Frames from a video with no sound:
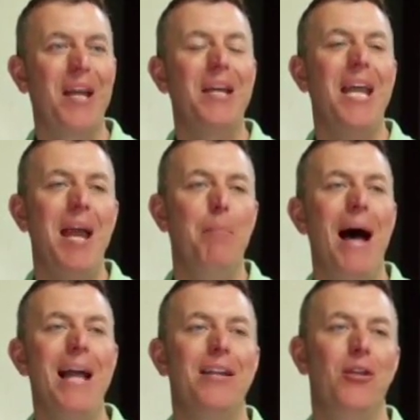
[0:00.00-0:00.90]
can't
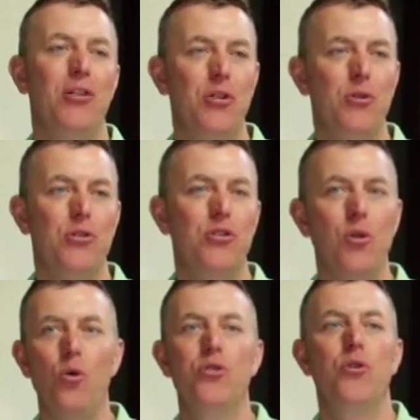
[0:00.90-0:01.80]
buy it unless theirs is sold,